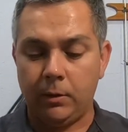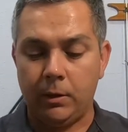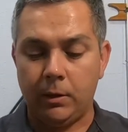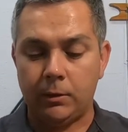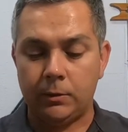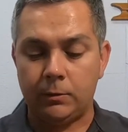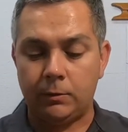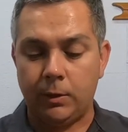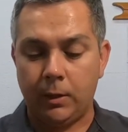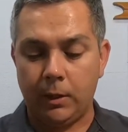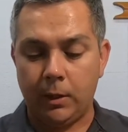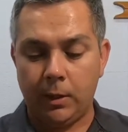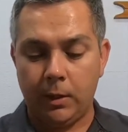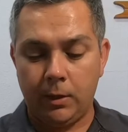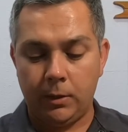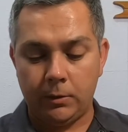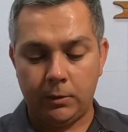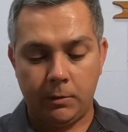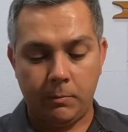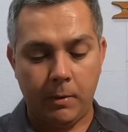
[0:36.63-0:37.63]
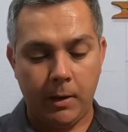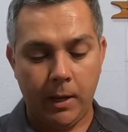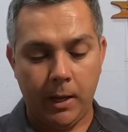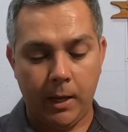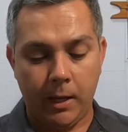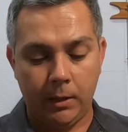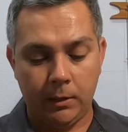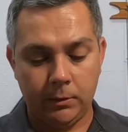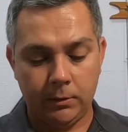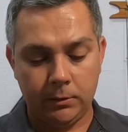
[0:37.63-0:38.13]
It's right here, it's in my
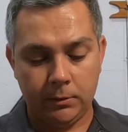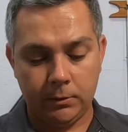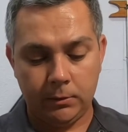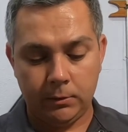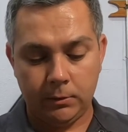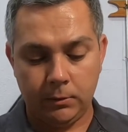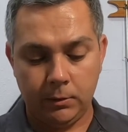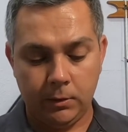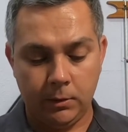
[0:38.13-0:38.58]
hands.